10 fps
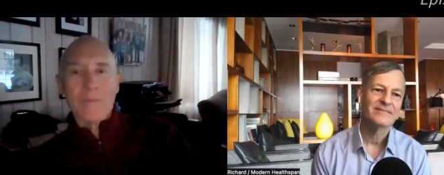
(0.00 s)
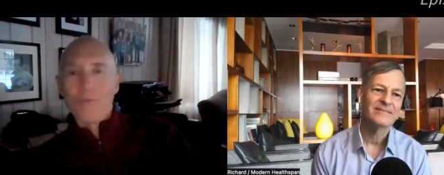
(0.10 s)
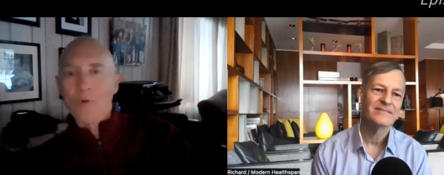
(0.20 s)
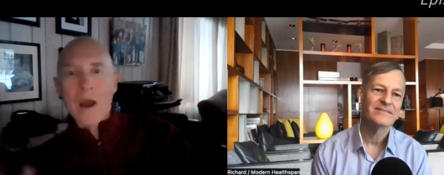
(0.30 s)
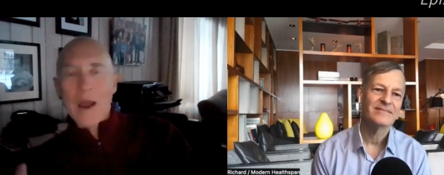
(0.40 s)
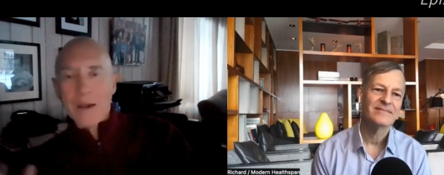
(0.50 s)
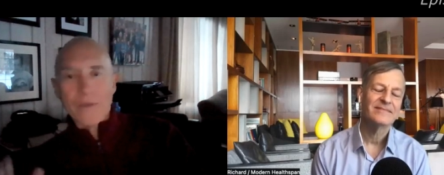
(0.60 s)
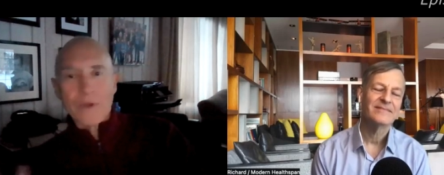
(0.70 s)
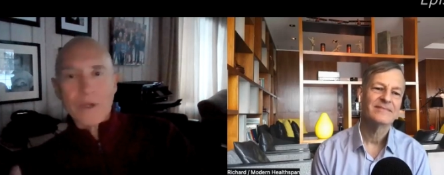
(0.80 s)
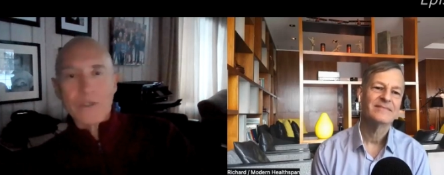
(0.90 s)
Speaker 1: variety
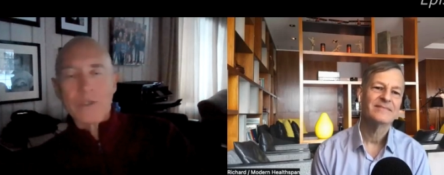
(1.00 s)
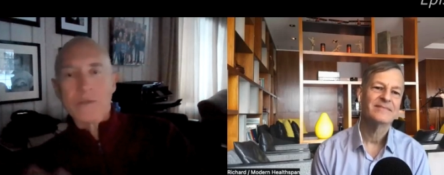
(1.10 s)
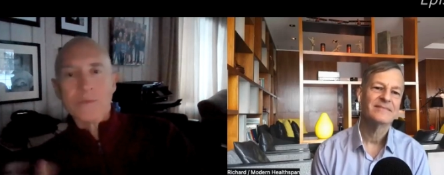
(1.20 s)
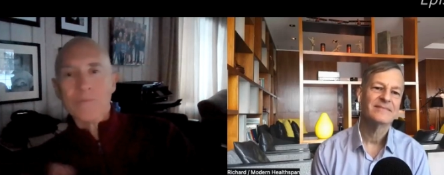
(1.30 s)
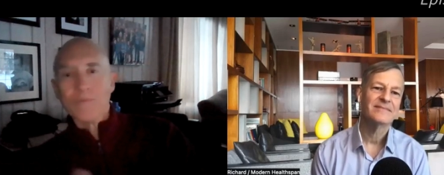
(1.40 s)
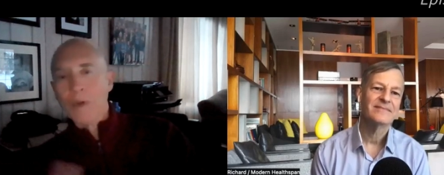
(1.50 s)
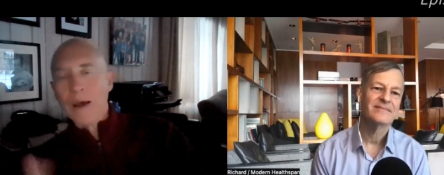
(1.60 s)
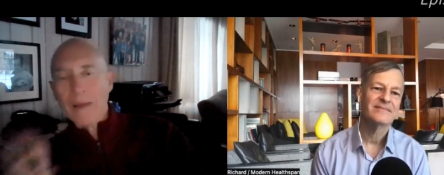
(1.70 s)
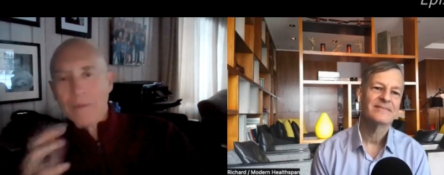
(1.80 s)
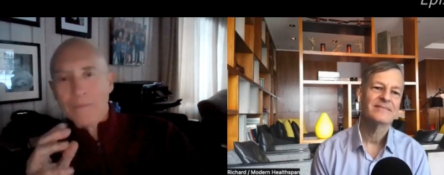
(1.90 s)
of conditions
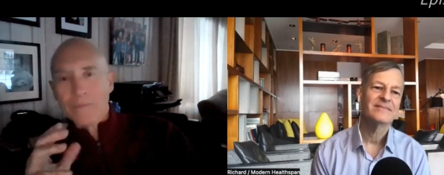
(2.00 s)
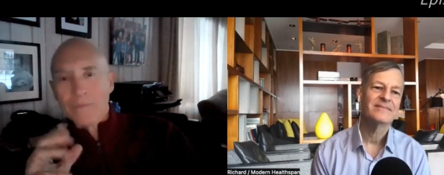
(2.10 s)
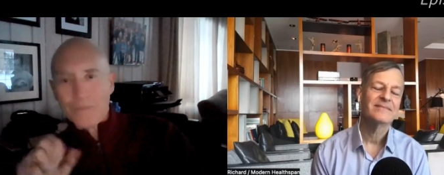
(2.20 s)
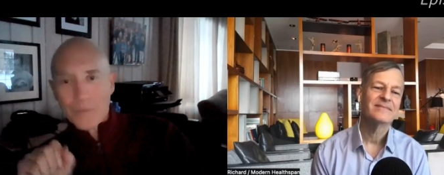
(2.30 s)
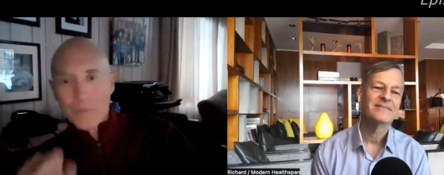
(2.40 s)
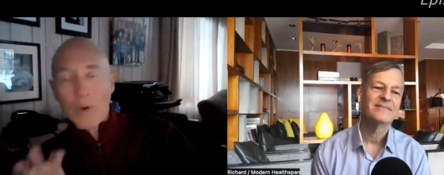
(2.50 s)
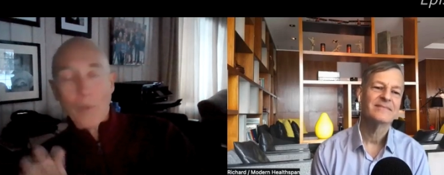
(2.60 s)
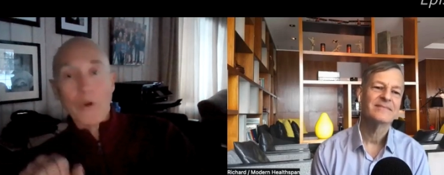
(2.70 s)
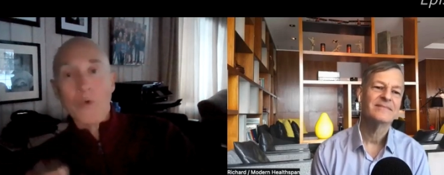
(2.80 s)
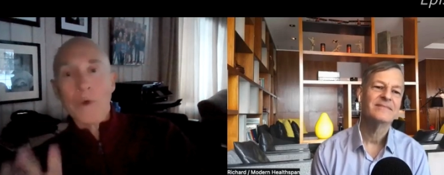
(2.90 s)
by what
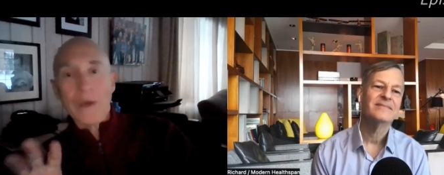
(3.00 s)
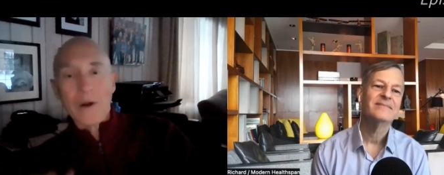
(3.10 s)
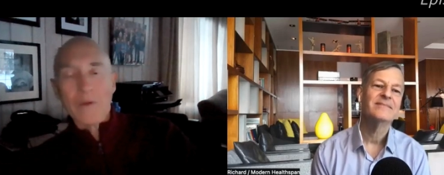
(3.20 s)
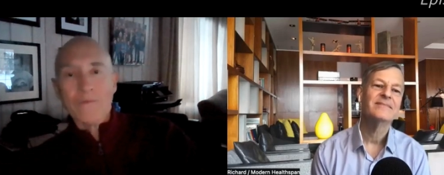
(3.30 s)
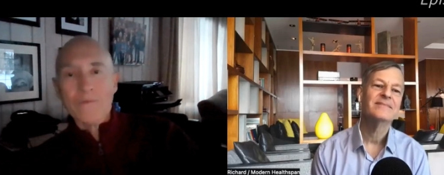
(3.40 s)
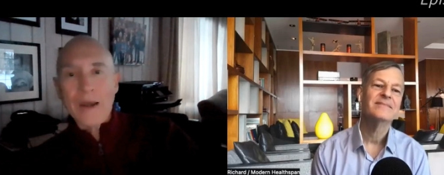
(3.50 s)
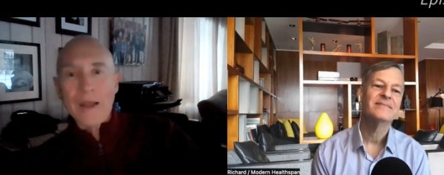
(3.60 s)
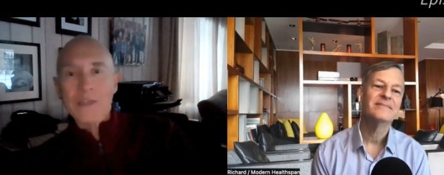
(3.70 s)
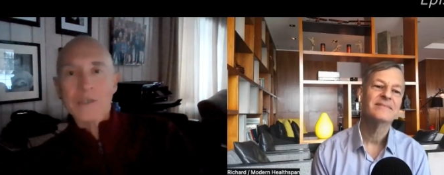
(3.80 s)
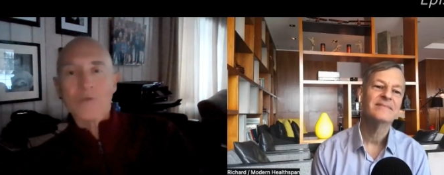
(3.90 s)
we're doing in our
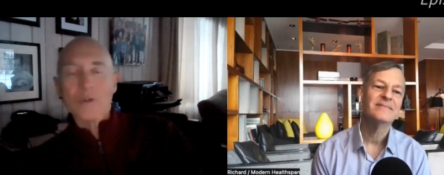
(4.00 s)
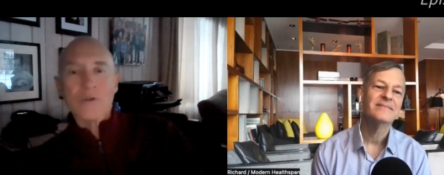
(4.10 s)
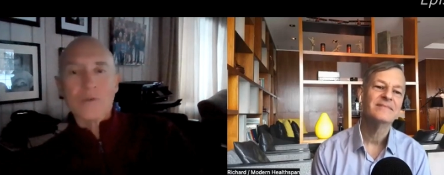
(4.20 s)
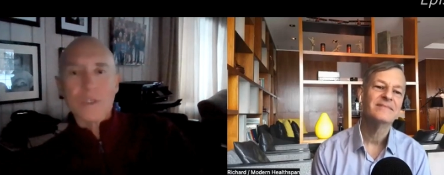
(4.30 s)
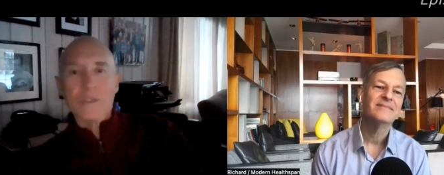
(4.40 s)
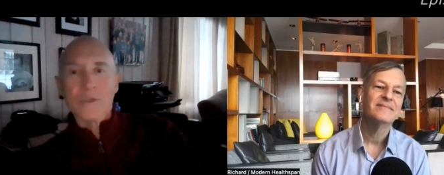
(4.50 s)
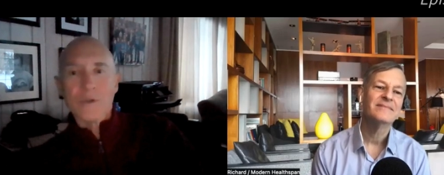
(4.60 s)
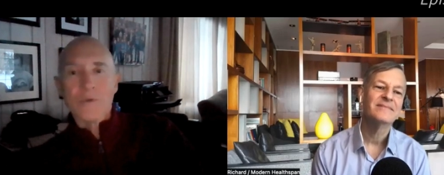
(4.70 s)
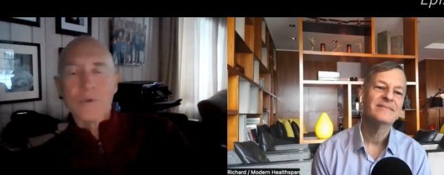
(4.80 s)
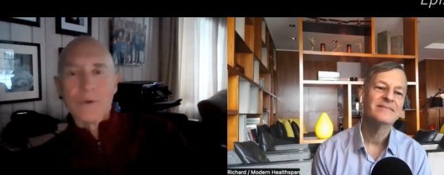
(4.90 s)
Fatty Acid Research
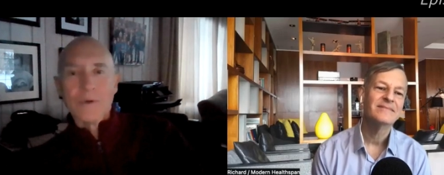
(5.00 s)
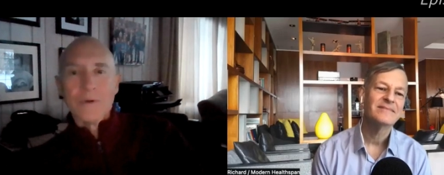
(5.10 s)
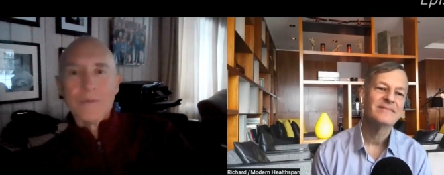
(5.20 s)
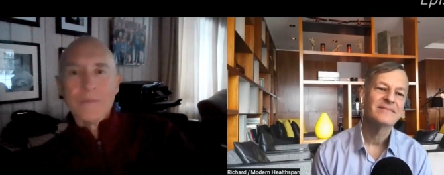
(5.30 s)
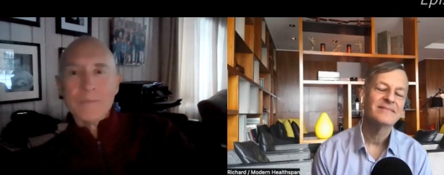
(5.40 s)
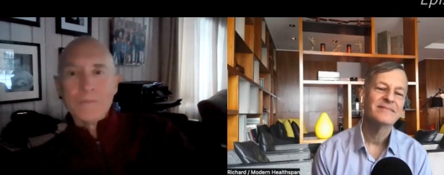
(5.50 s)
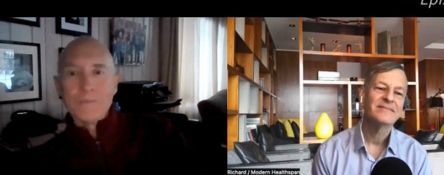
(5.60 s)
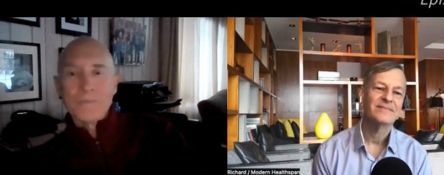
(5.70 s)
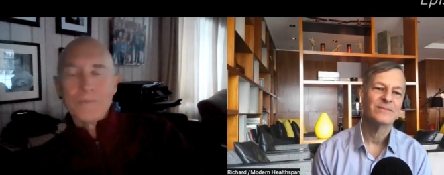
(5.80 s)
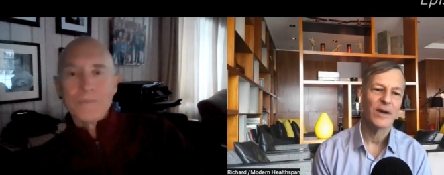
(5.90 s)
Institute.
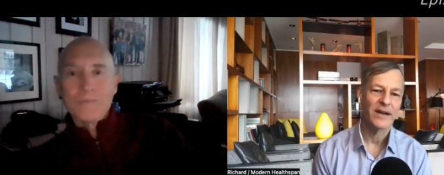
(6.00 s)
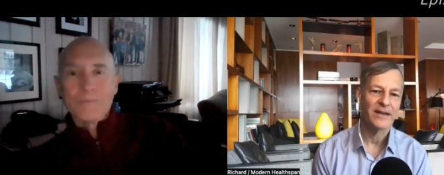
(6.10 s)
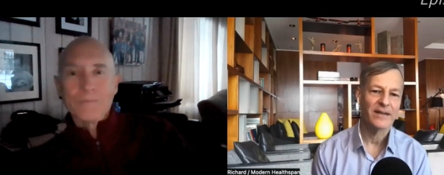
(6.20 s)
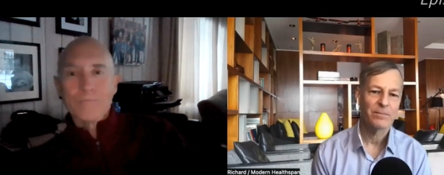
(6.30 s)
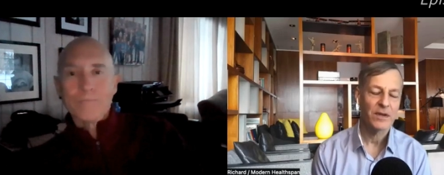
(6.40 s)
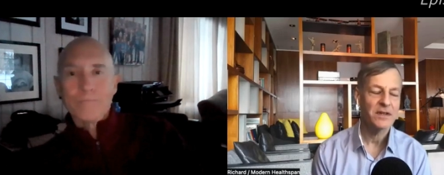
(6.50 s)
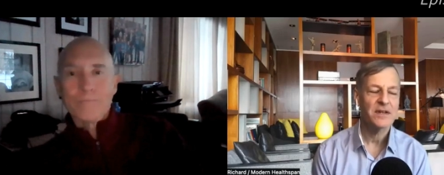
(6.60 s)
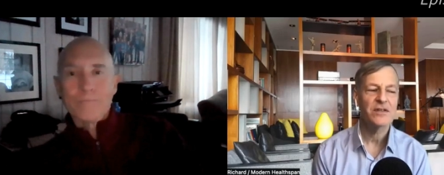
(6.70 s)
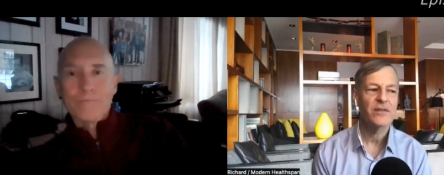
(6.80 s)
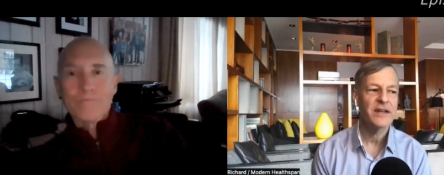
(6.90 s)
Speaker 2: Right. Is,
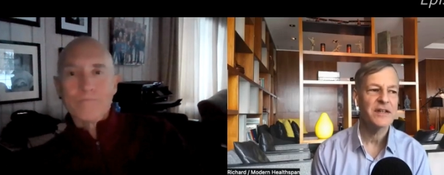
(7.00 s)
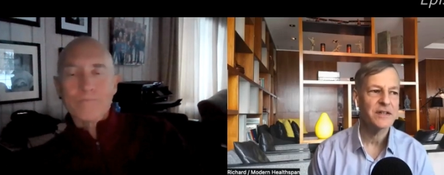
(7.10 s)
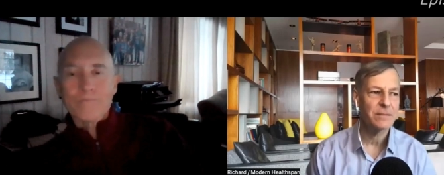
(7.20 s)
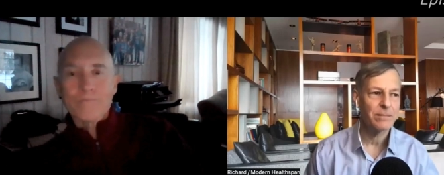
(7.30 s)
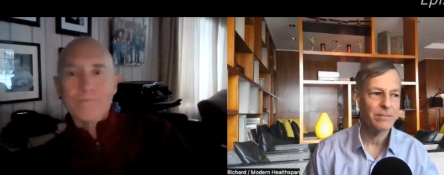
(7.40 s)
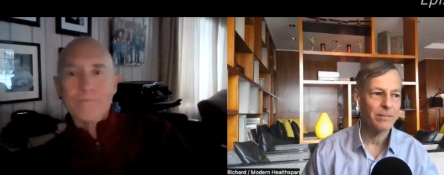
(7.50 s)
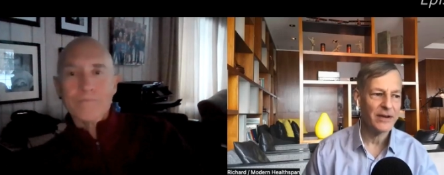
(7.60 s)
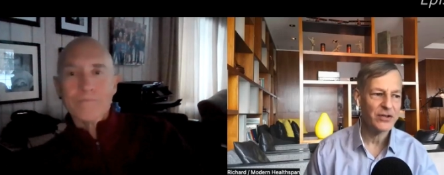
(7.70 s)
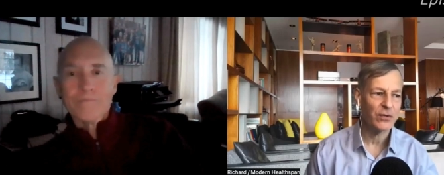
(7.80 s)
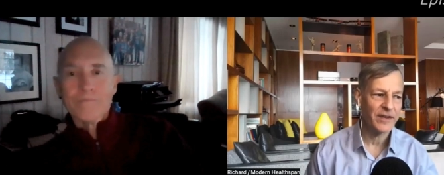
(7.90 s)
is there any
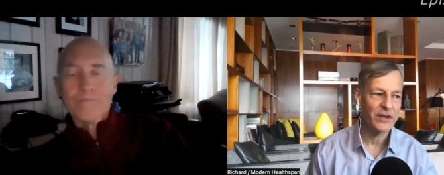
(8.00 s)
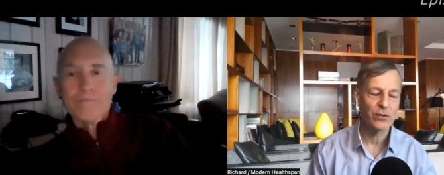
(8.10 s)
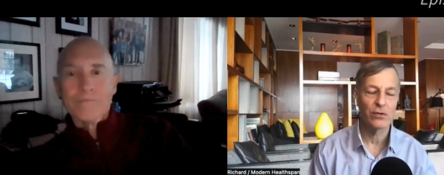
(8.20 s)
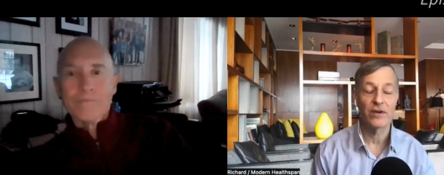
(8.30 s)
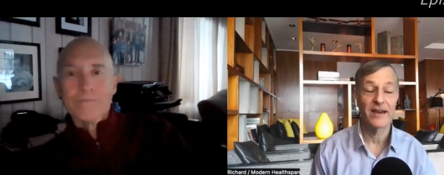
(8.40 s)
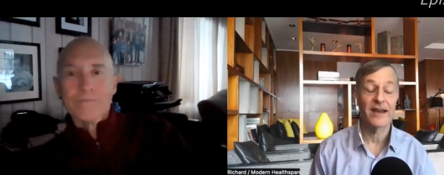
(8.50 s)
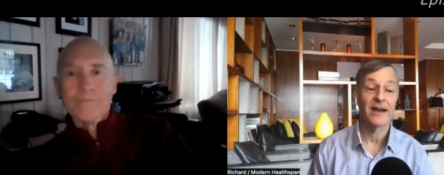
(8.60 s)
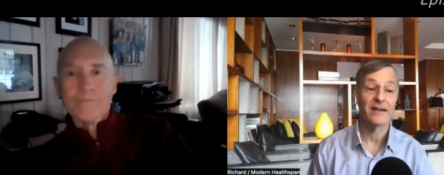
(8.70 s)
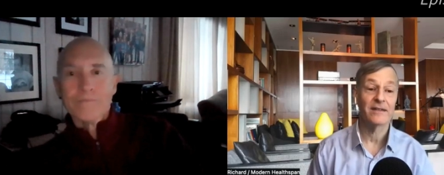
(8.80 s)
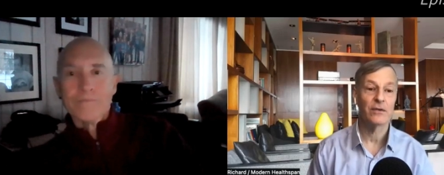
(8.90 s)
special thing you're looking
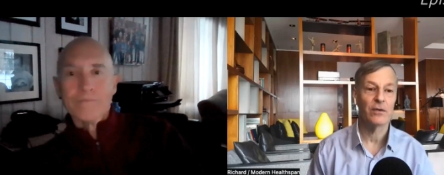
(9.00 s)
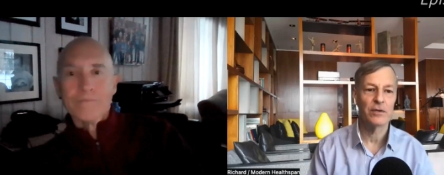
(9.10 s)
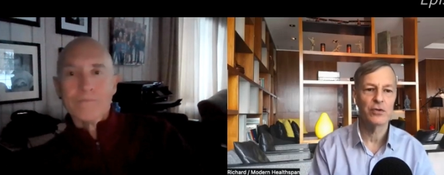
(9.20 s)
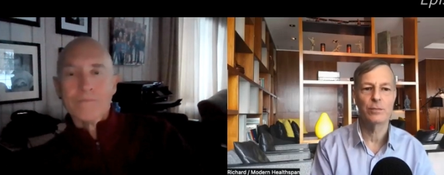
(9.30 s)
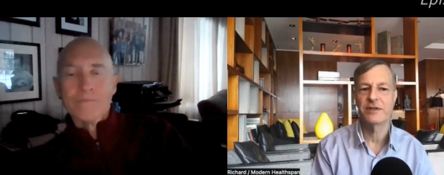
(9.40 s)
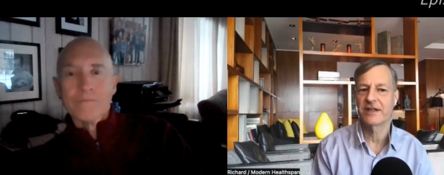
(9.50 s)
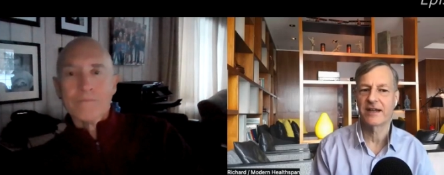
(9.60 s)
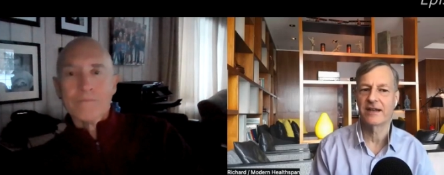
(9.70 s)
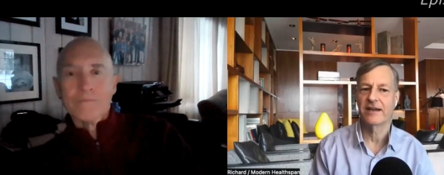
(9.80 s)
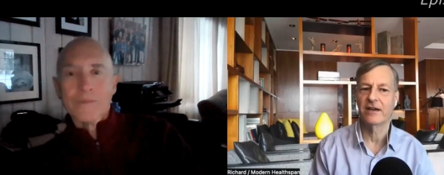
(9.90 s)
at that you
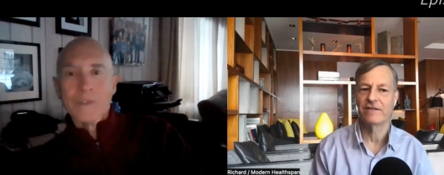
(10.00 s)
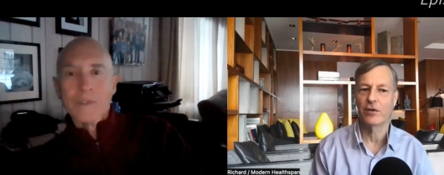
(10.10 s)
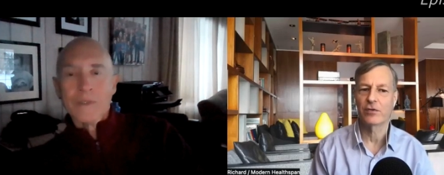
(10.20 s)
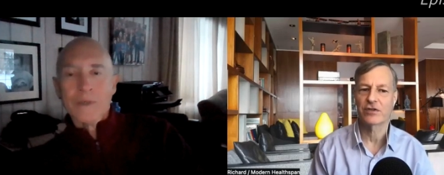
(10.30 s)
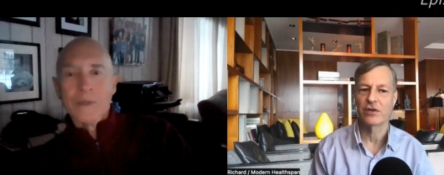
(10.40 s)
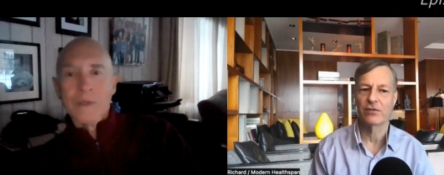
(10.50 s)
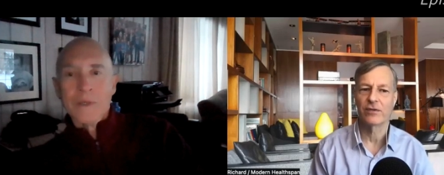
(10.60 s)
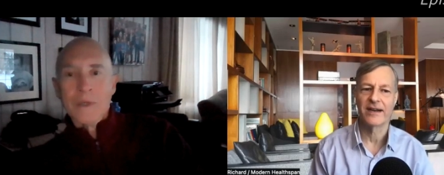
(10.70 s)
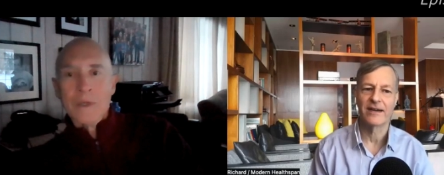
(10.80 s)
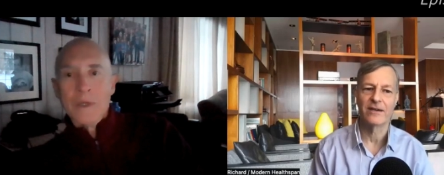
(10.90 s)
particularly are focused on
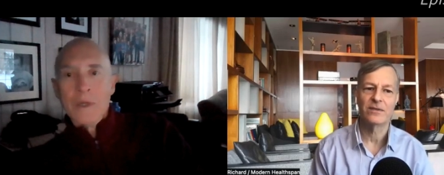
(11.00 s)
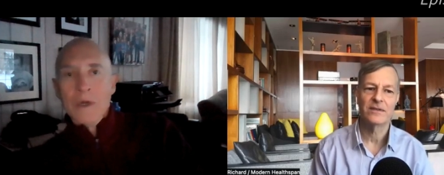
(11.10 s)
right now?